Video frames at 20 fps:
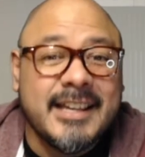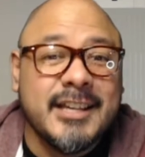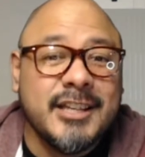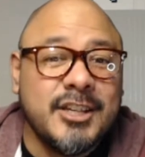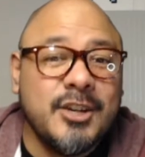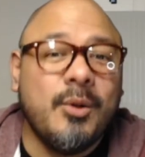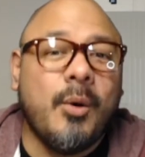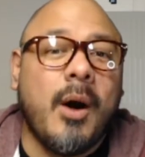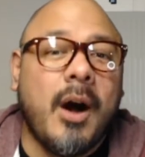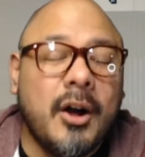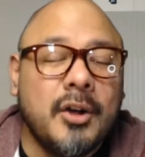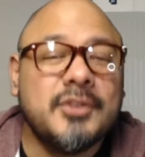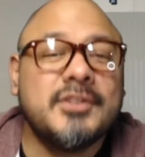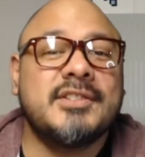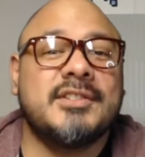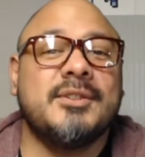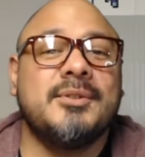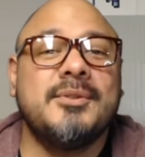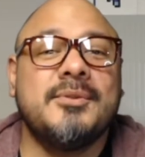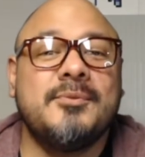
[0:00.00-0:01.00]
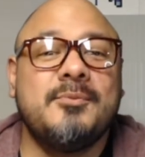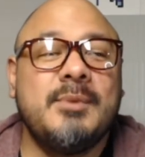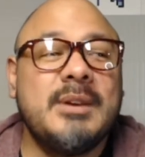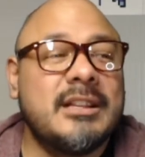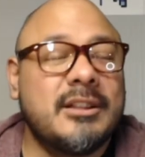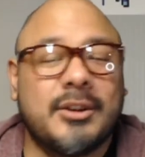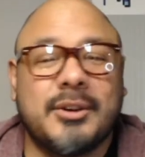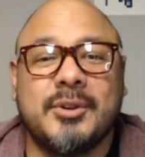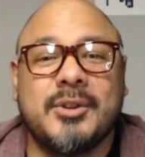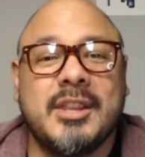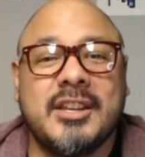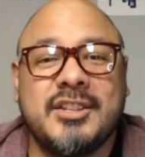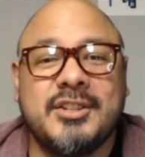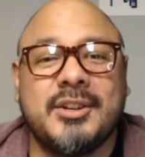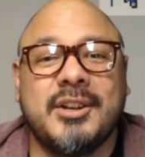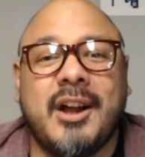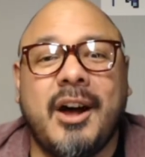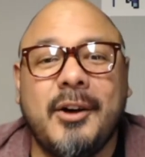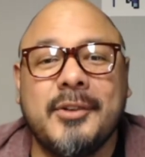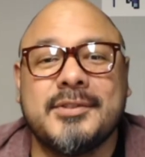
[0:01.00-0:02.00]
you also, we learned that you
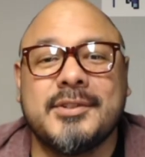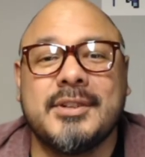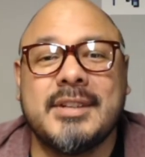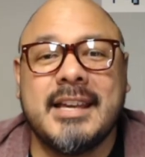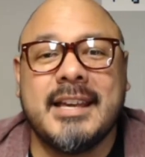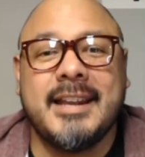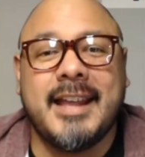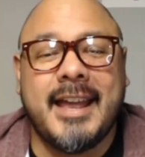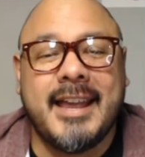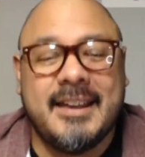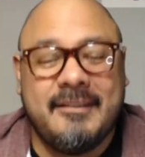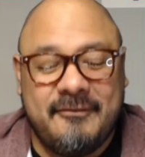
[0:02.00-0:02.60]
could also get a